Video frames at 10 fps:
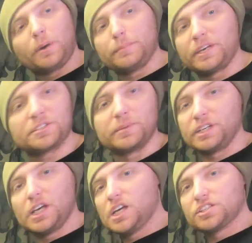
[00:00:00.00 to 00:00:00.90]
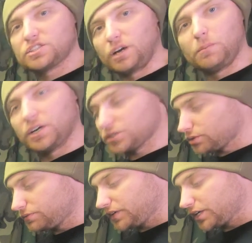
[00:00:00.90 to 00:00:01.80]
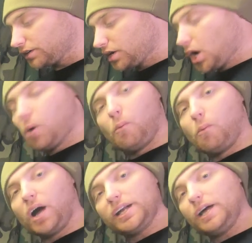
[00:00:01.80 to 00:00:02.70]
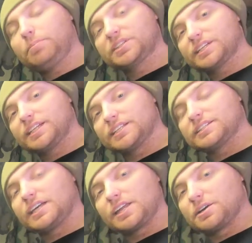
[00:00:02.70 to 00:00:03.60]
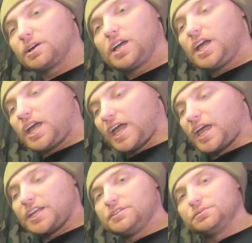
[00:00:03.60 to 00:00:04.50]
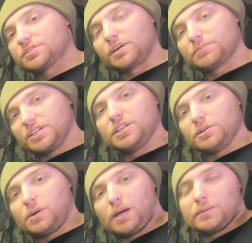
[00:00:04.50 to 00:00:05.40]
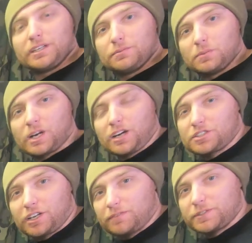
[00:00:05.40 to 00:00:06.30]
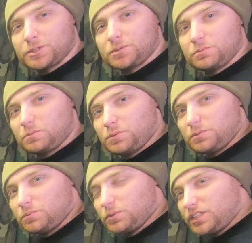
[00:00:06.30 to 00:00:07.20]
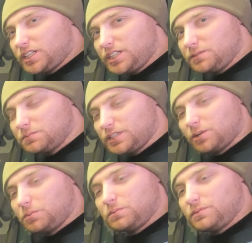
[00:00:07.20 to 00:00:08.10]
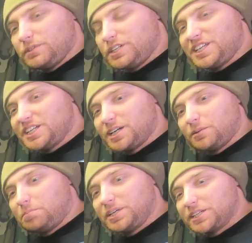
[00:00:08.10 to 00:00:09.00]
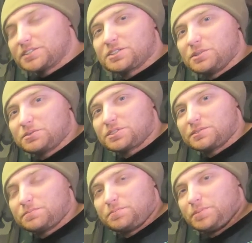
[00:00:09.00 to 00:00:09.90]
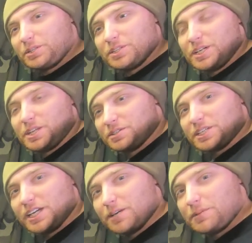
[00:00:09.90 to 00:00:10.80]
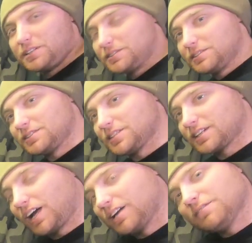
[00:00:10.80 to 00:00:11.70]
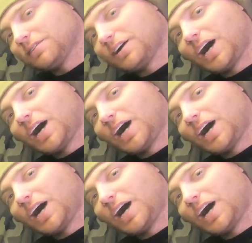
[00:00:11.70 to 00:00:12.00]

in my basement somewhere. So I figured, why not put the kit together and do something new? I mean, we're airsofters. Do we really, need a big excuse to build another kit? I mean, isn't that kind of our